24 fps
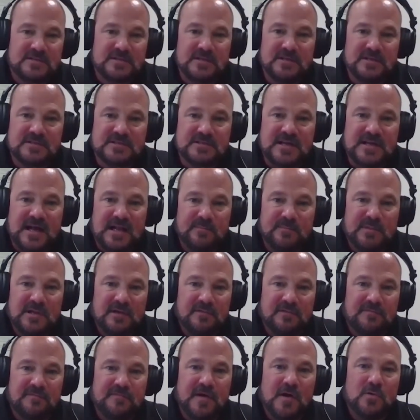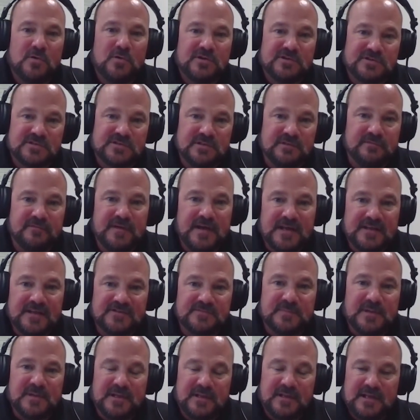it's got to be a focused
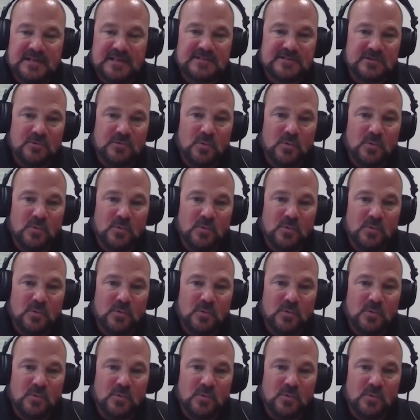investment. That's yeah,